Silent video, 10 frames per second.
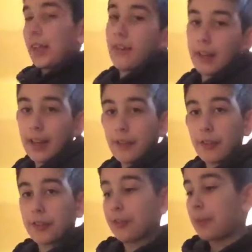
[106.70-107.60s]
Now I have
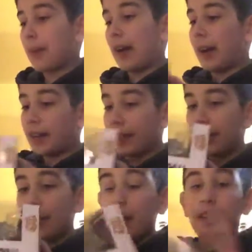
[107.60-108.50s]
a 3-pack.
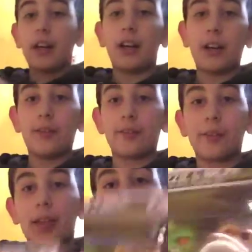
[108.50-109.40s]

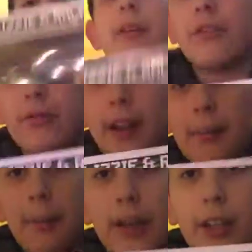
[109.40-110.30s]
8-bit
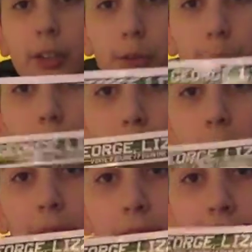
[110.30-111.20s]
Rampage
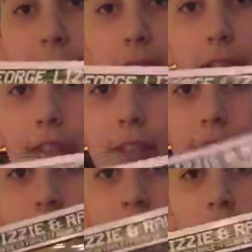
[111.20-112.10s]
Walmart
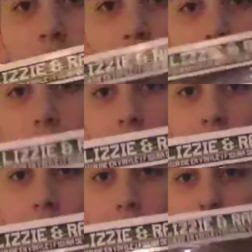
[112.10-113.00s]
exclusive.
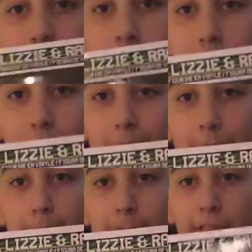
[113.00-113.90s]
Those
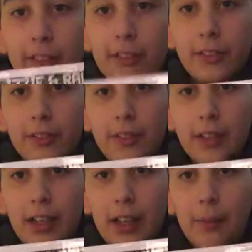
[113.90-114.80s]
three monsters in
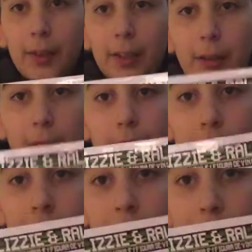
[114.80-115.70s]
the game and the
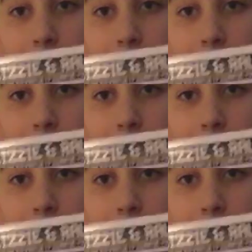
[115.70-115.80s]
movie.